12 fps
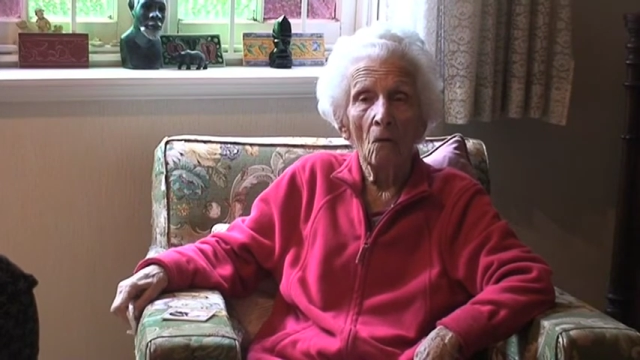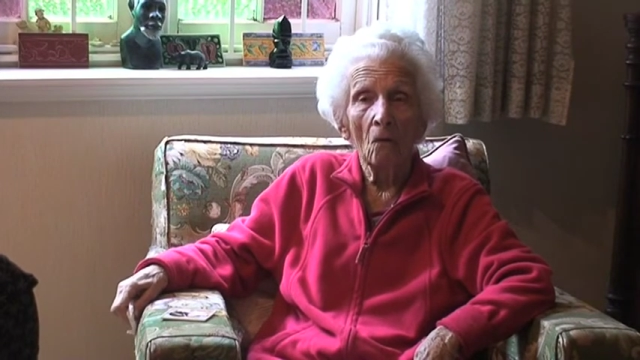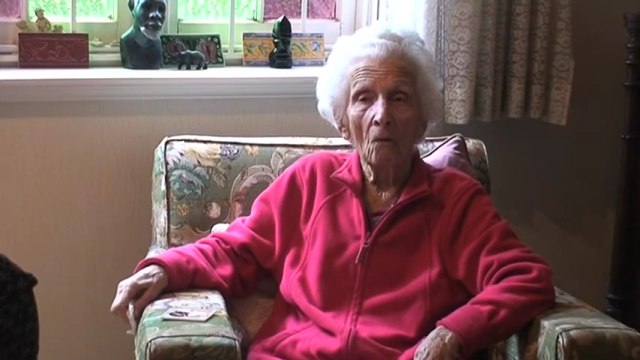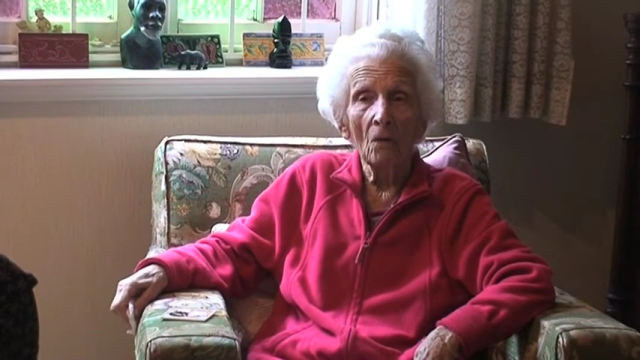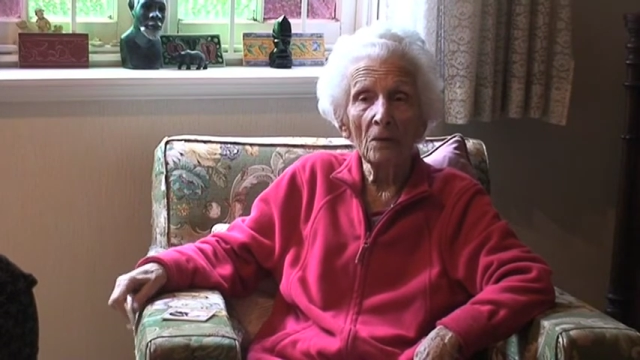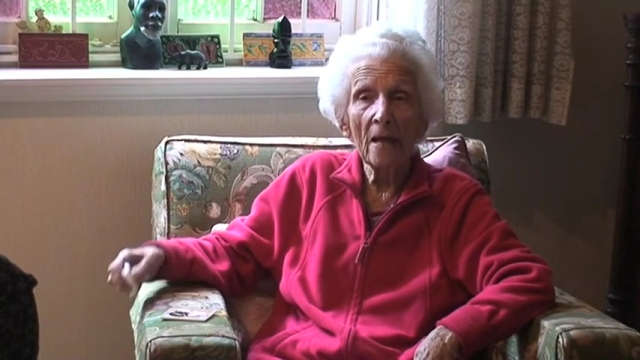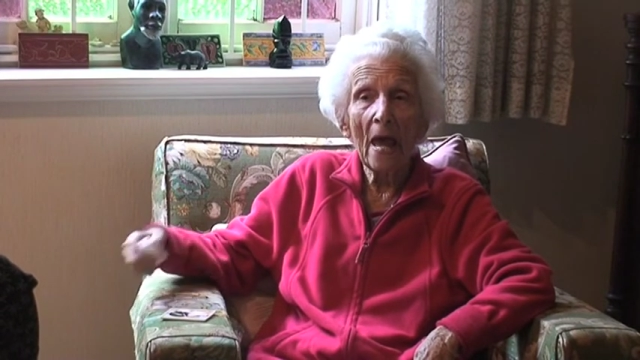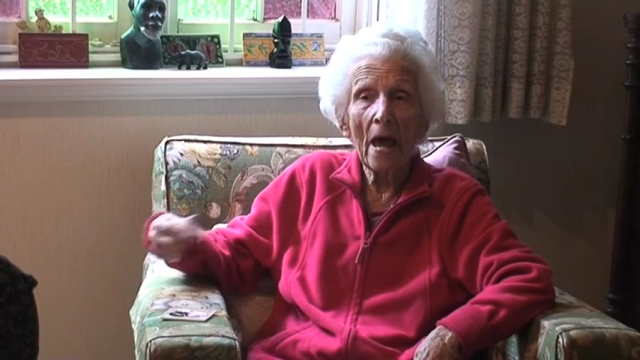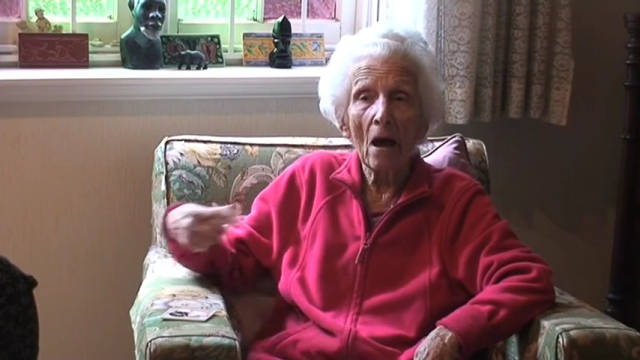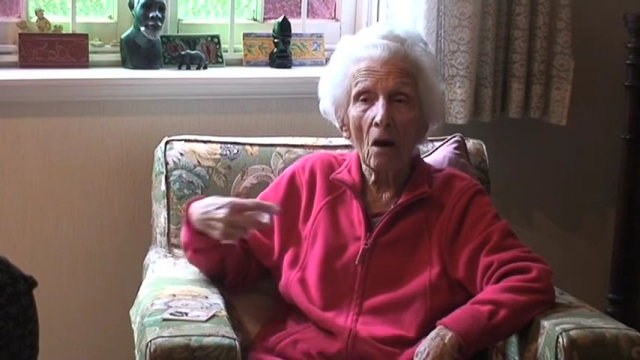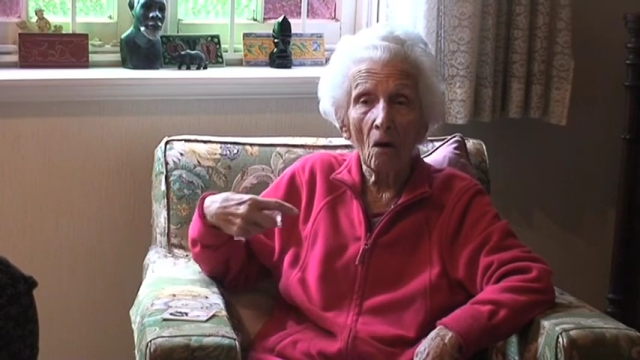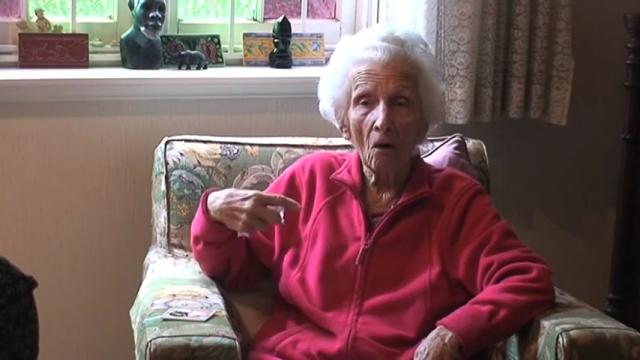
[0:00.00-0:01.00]
Well,
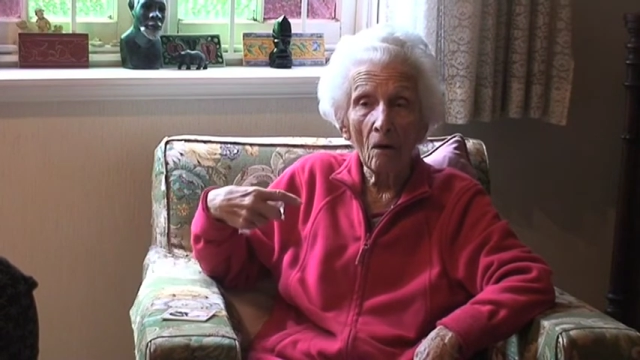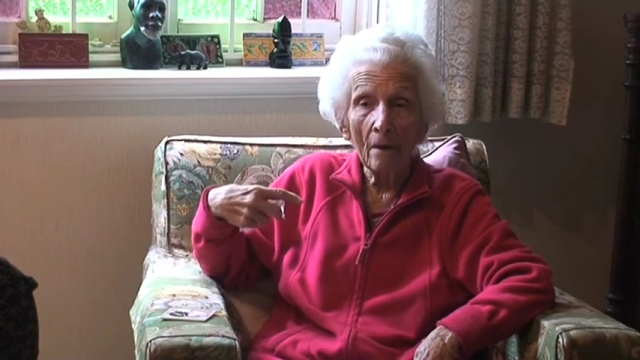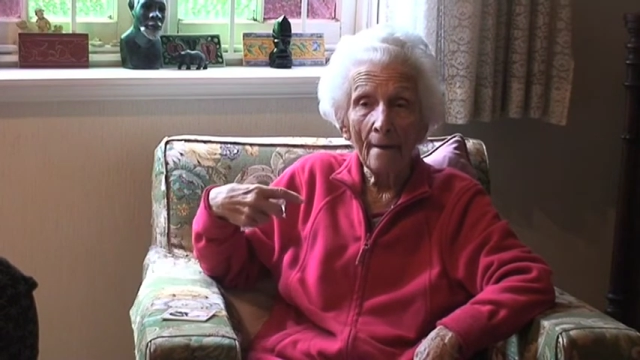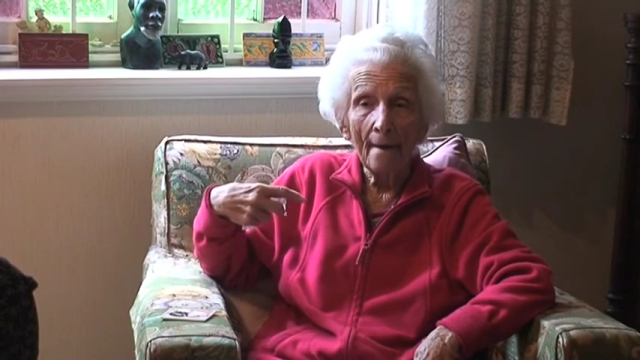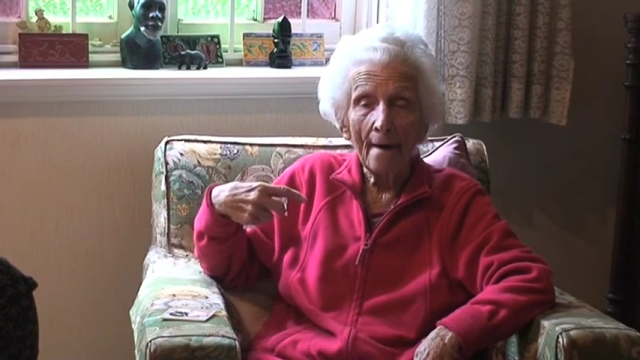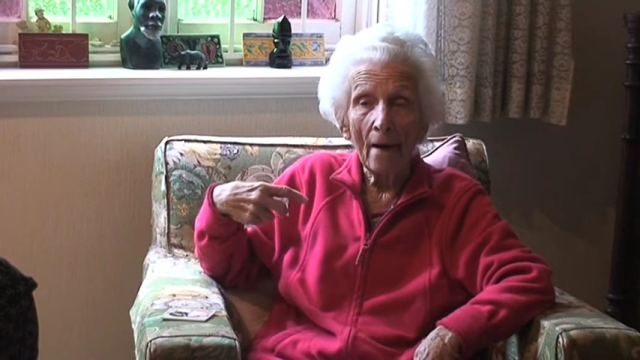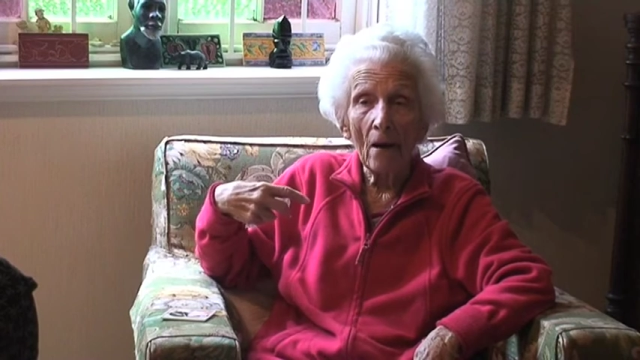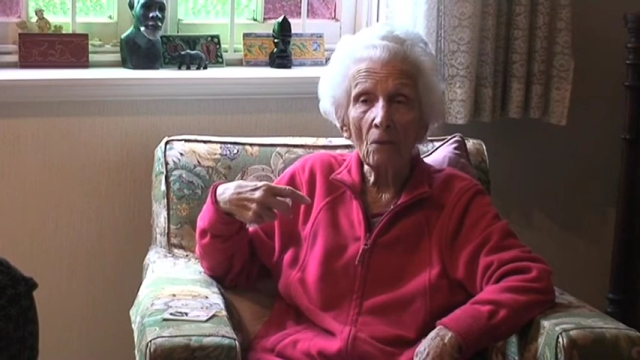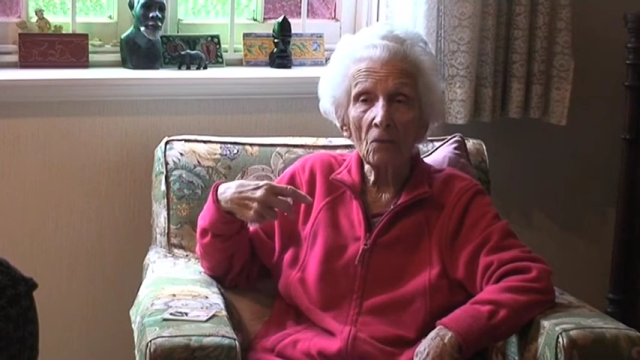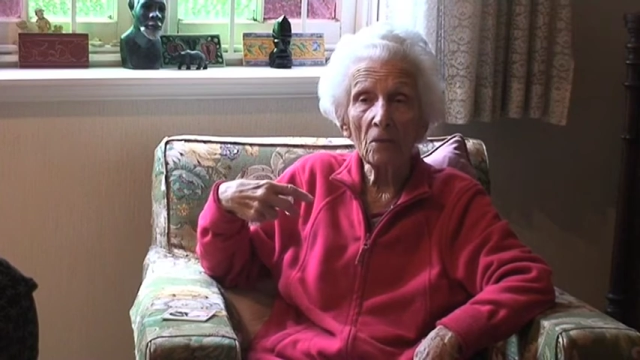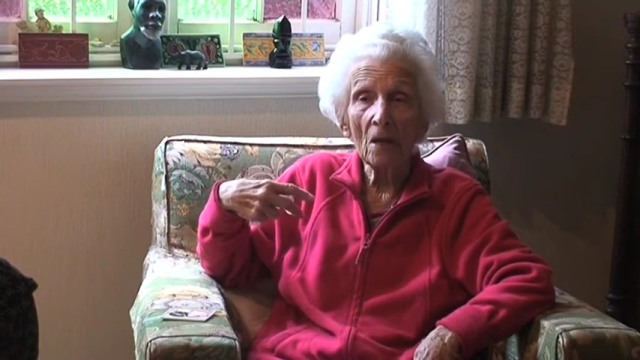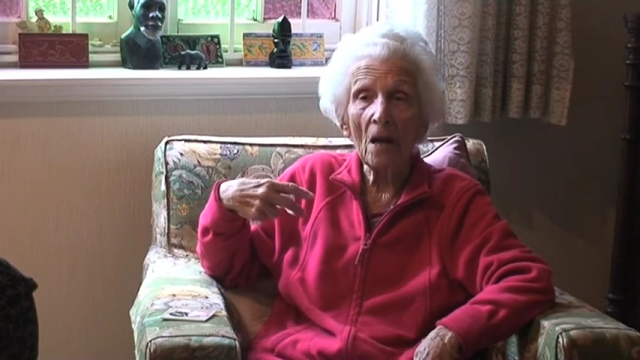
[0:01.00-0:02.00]
now I
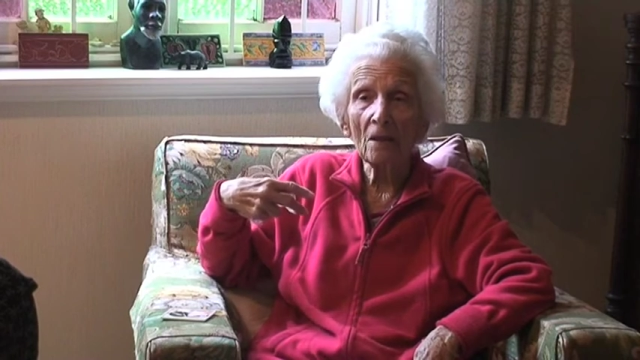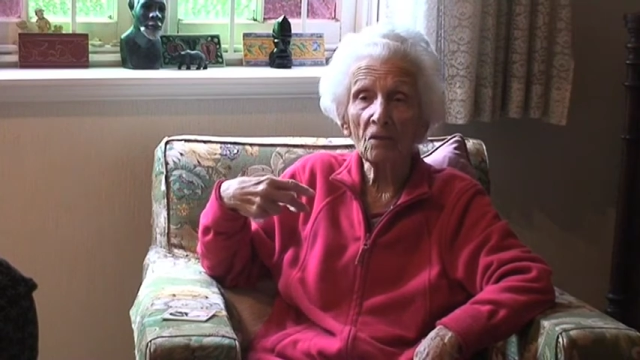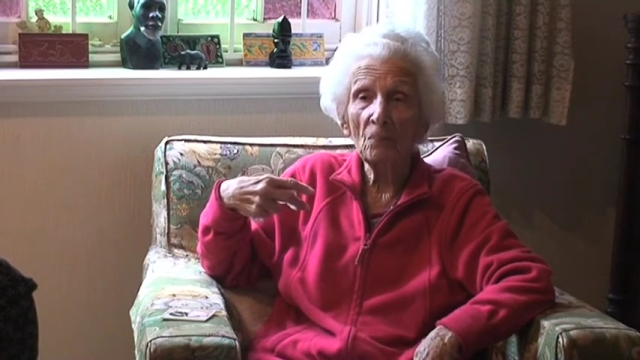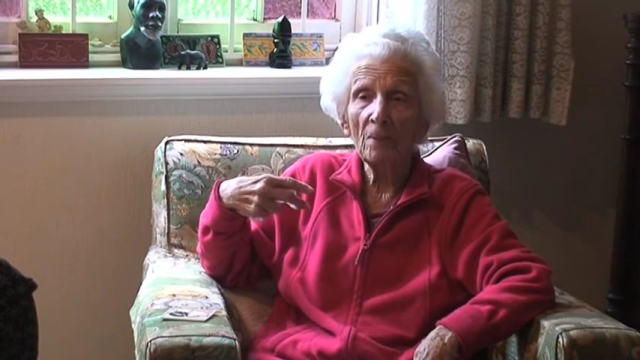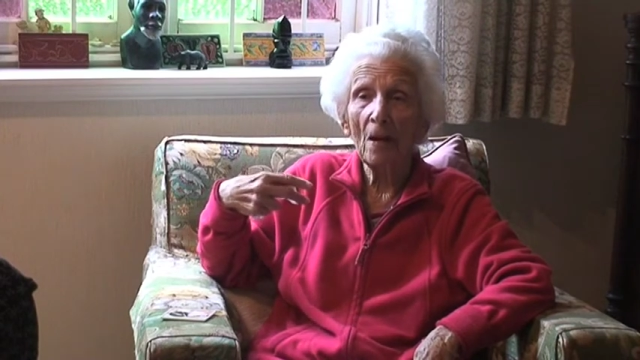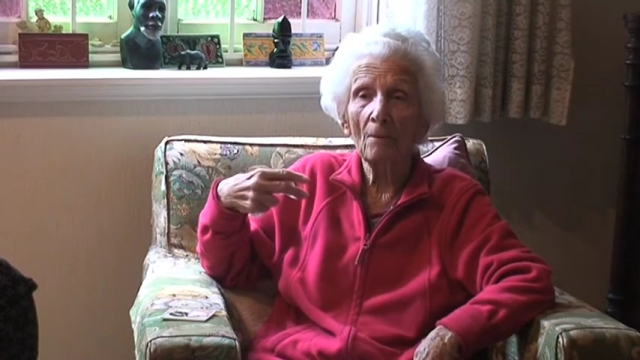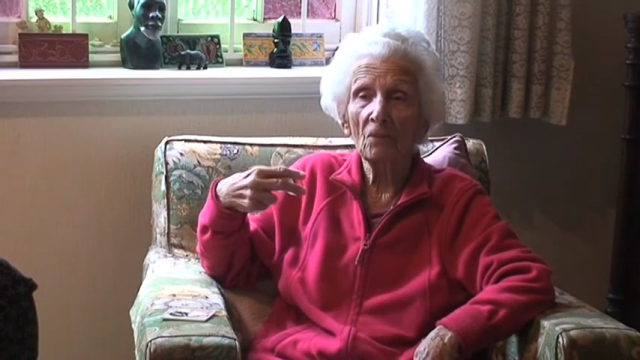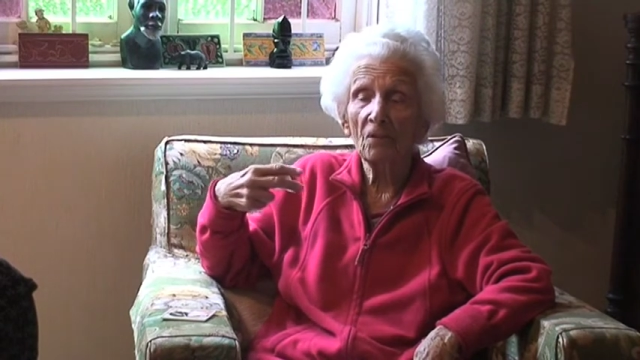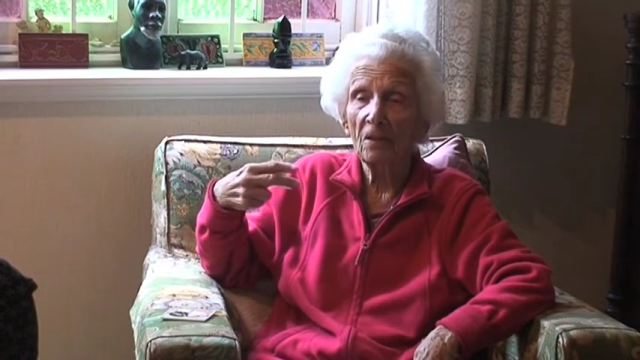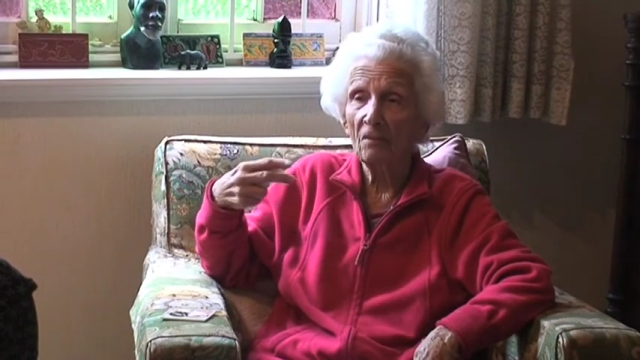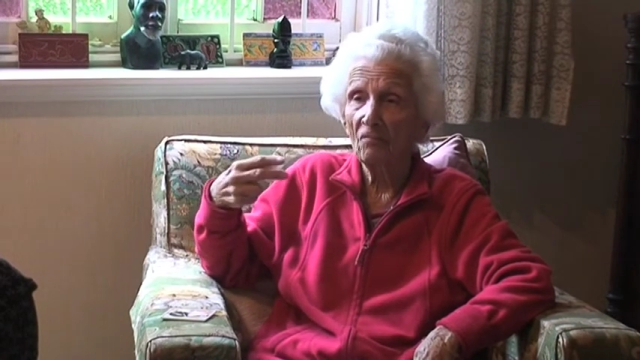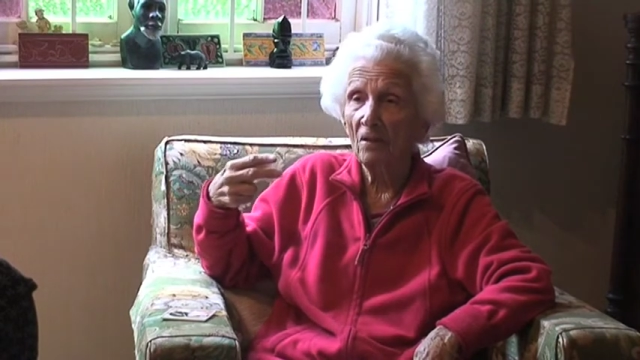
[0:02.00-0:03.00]
would like to be able to
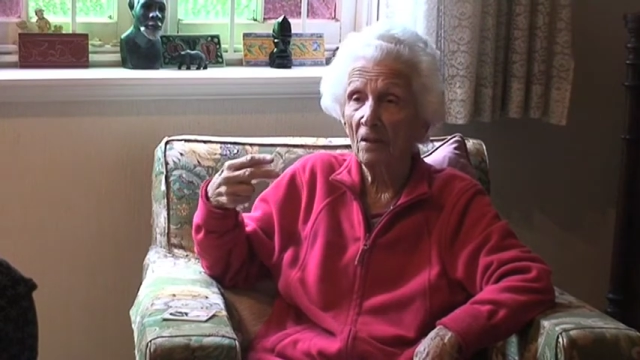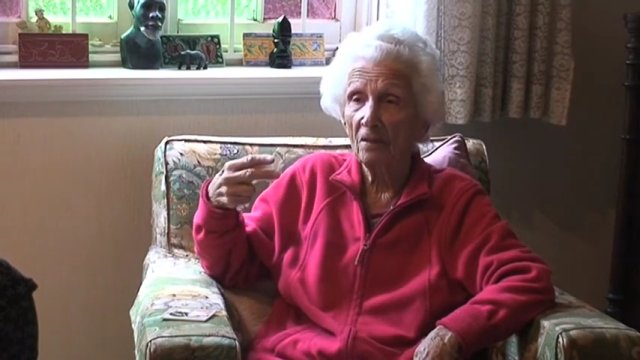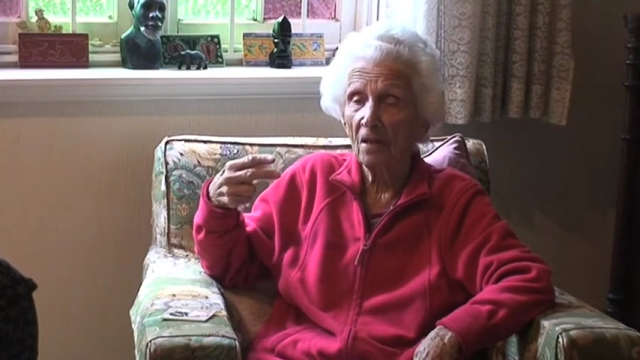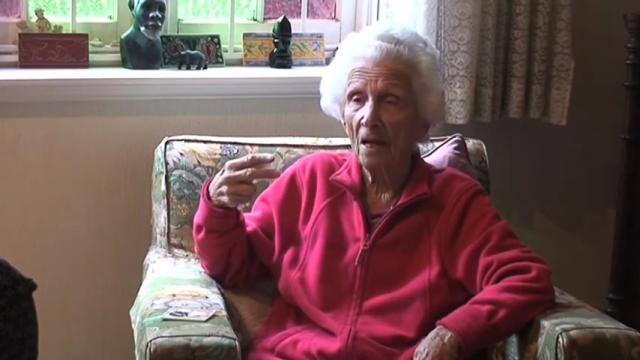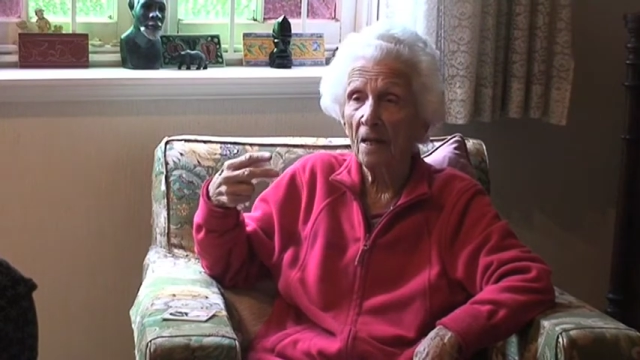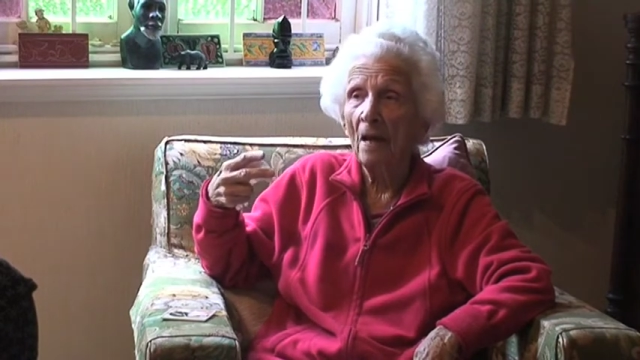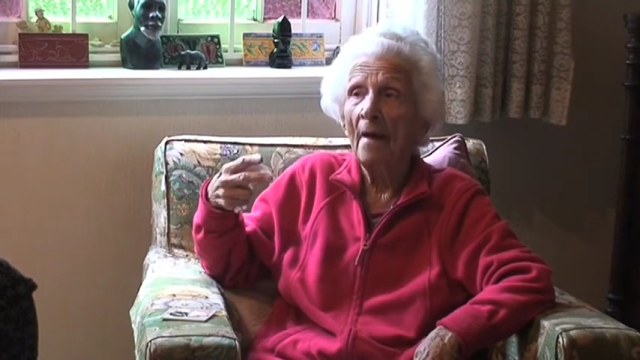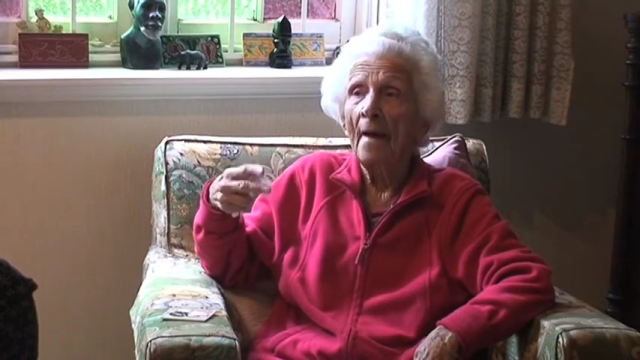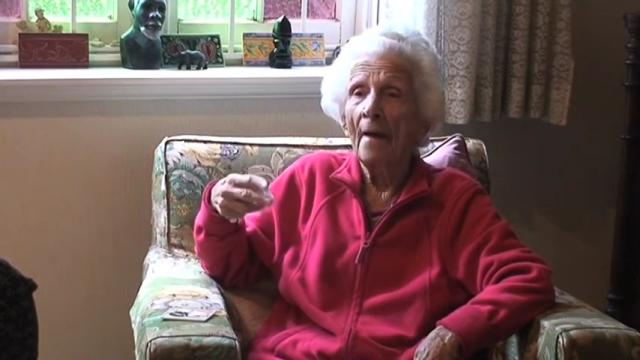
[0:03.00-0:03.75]
take